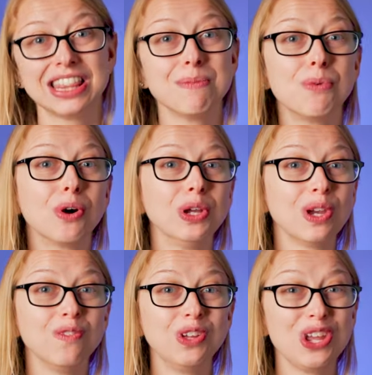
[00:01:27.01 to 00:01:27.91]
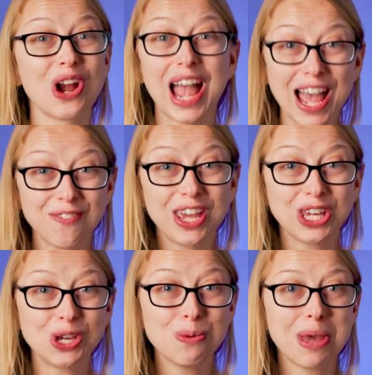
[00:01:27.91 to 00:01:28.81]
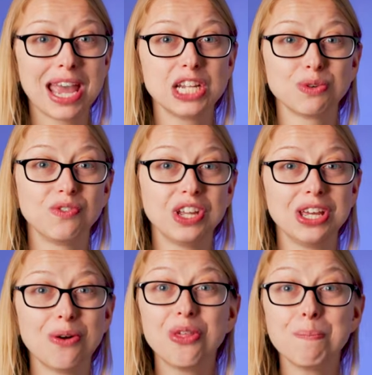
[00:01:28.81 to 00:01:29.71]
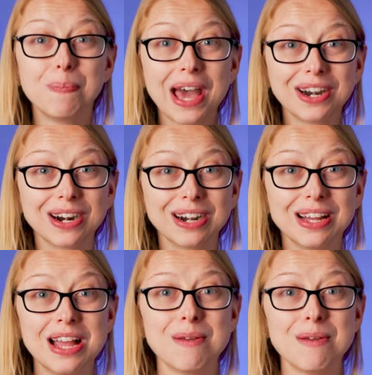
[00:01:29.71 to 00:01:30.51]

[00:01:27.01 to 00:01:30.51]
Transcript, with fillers: The more you can fill your FAQ page with video, the better.